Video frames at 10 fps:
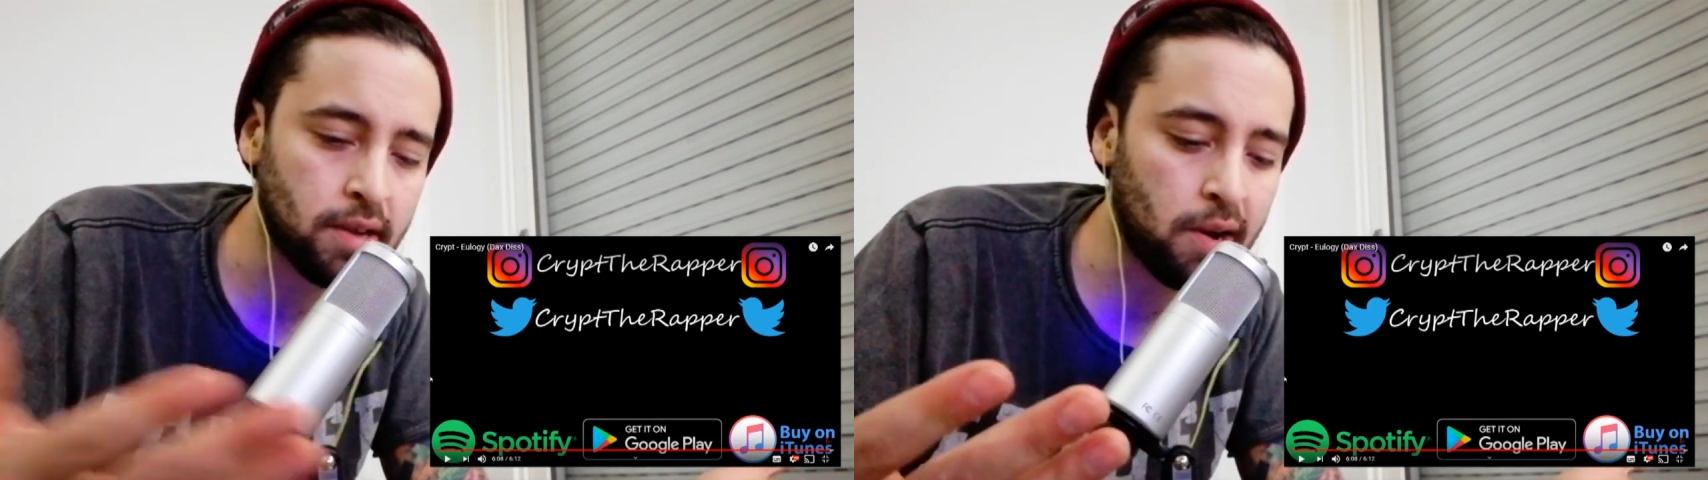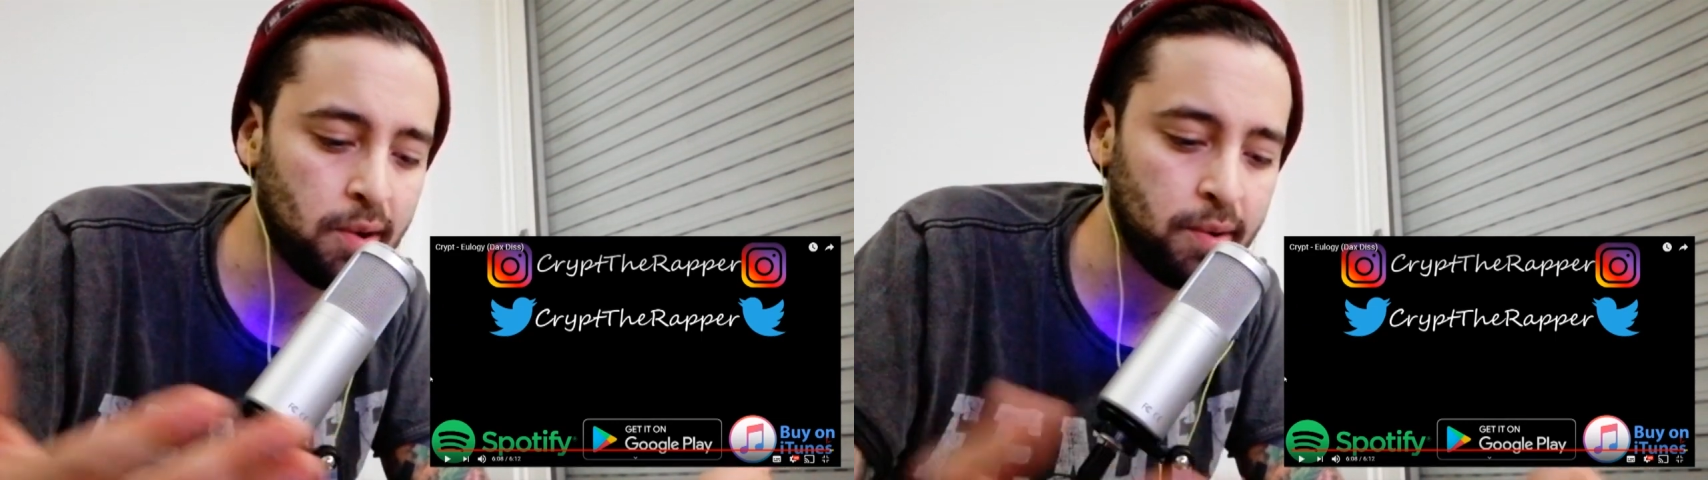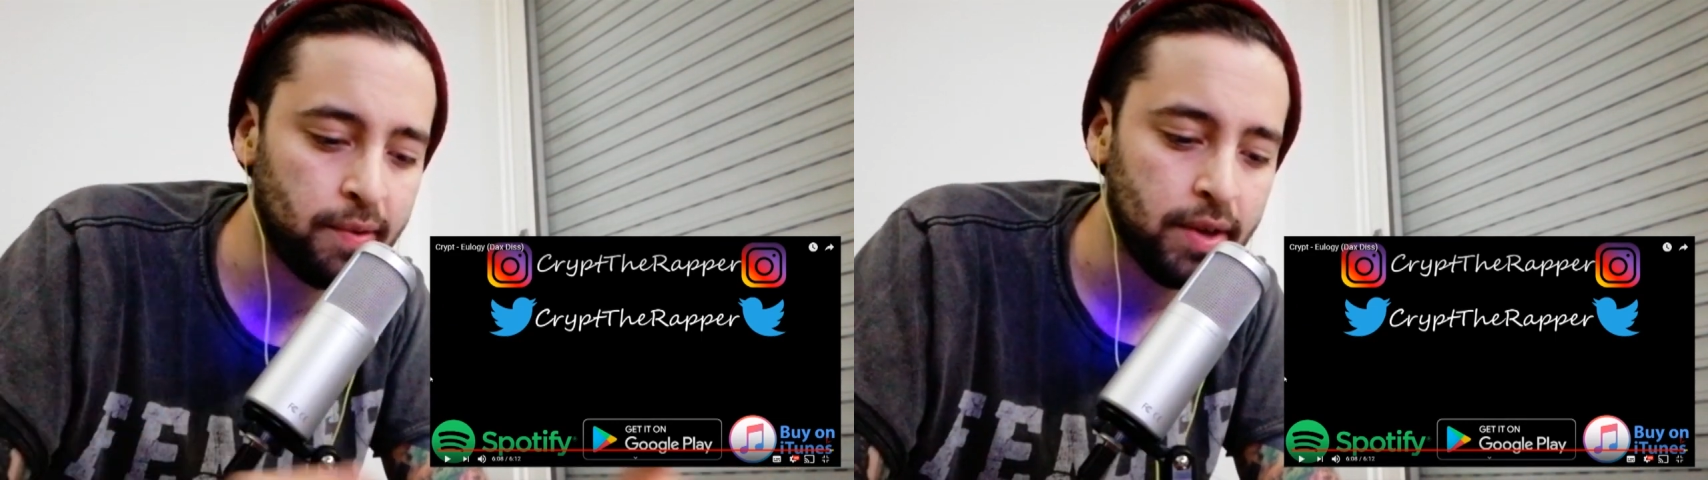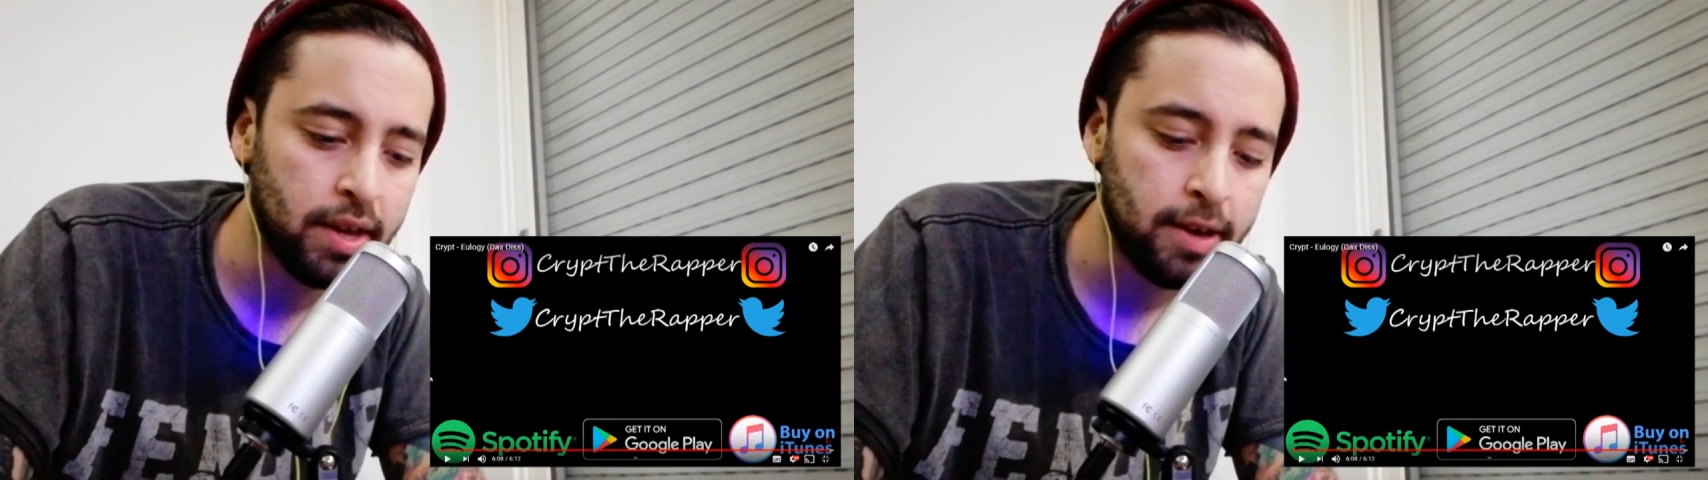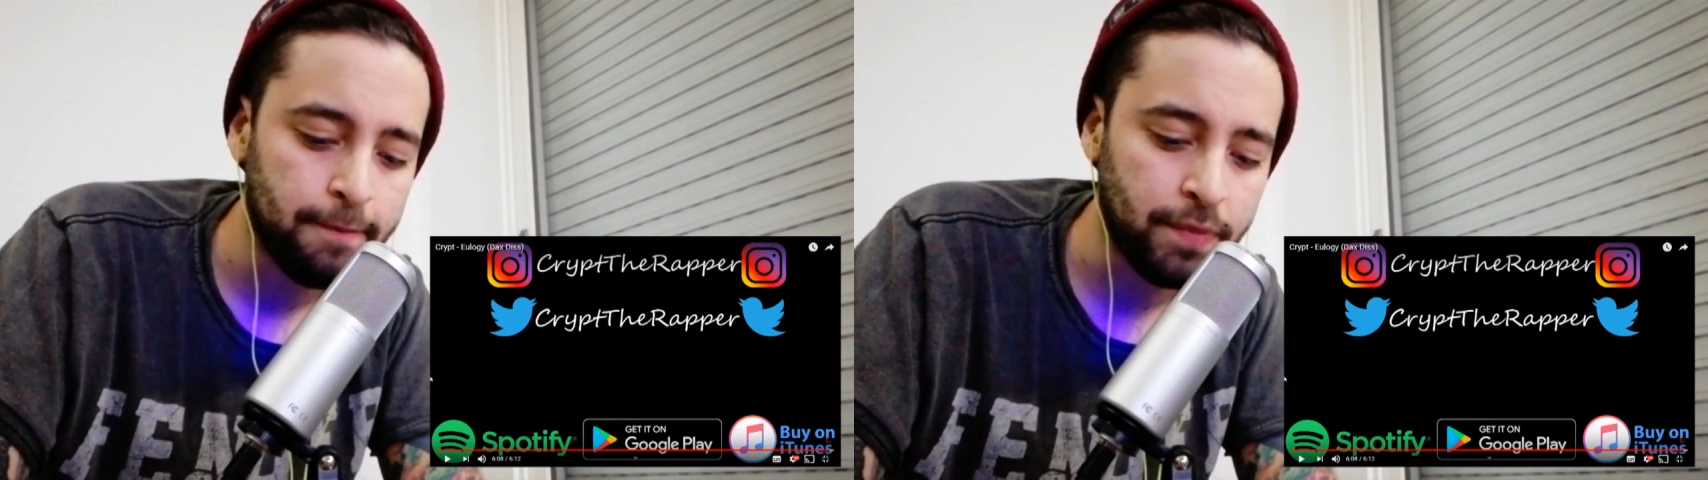So,
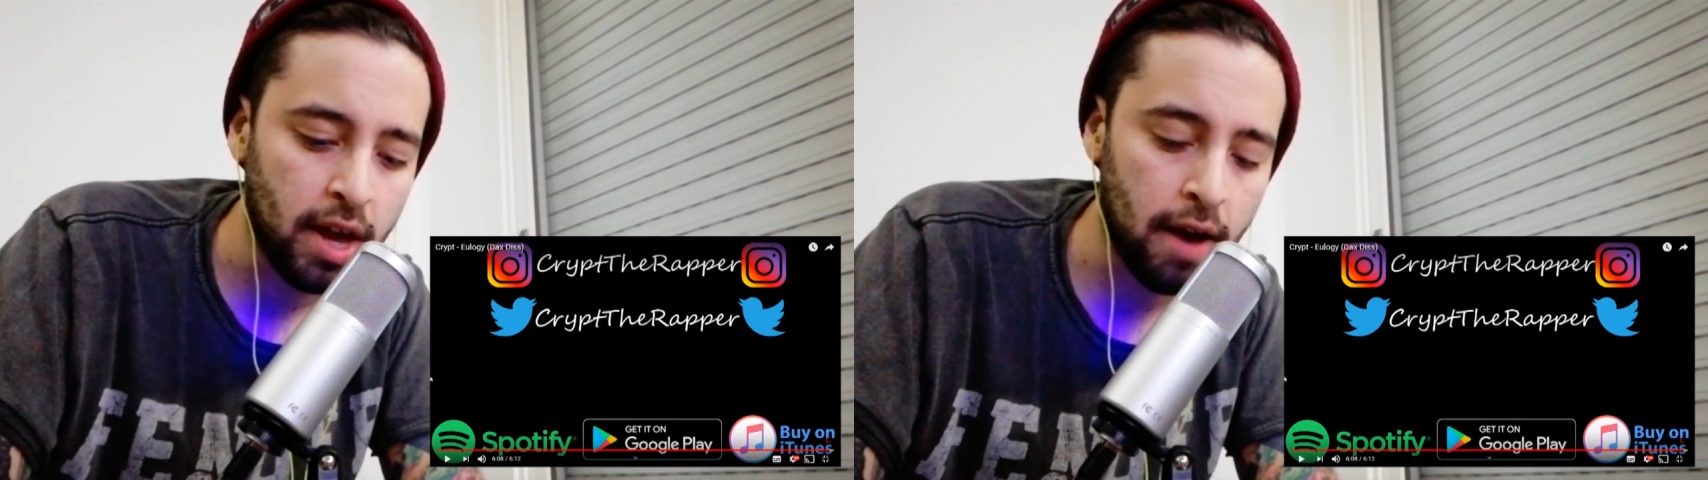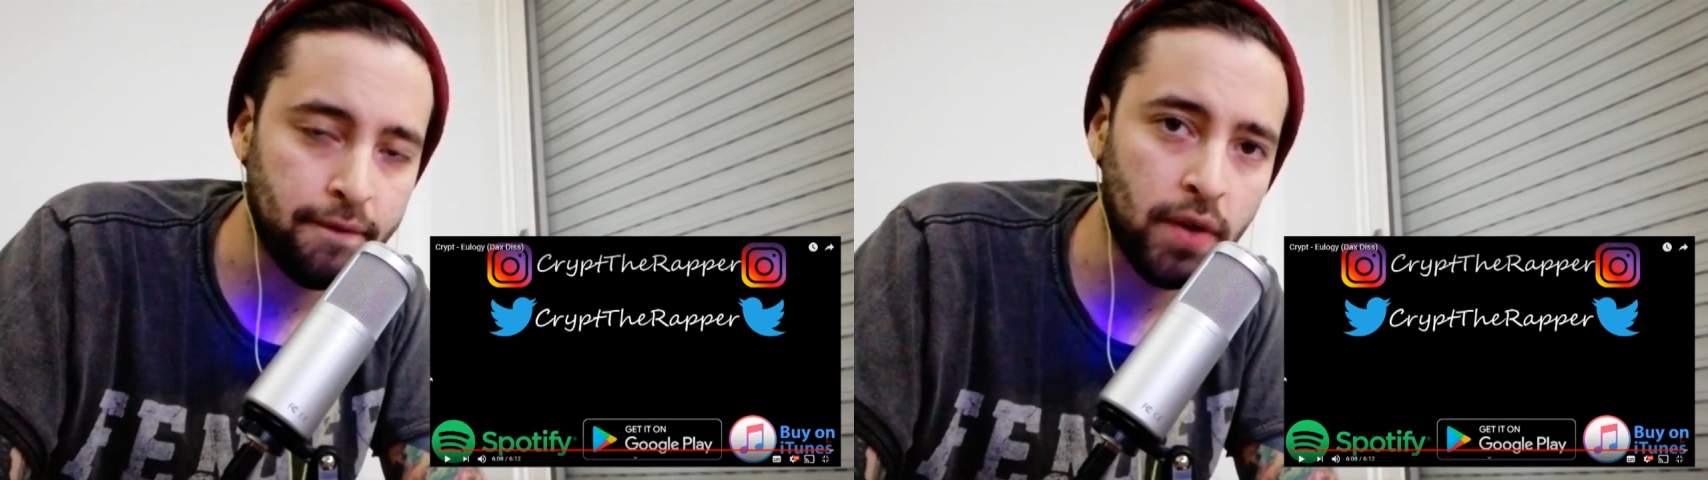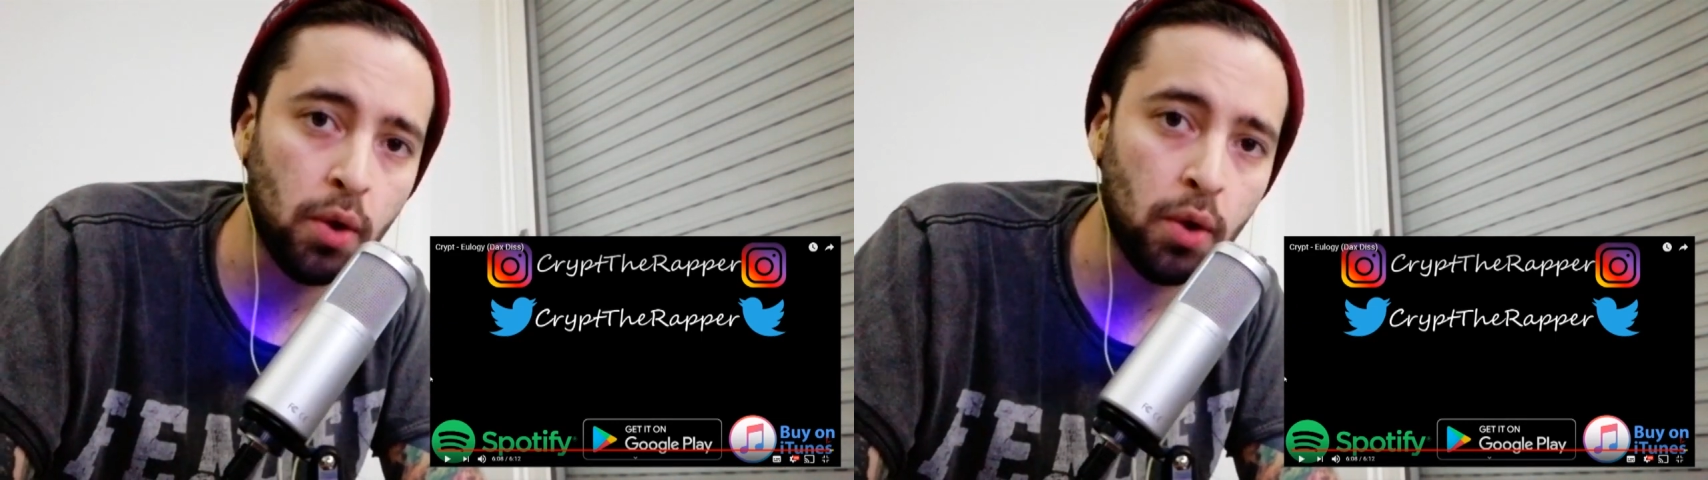yeah,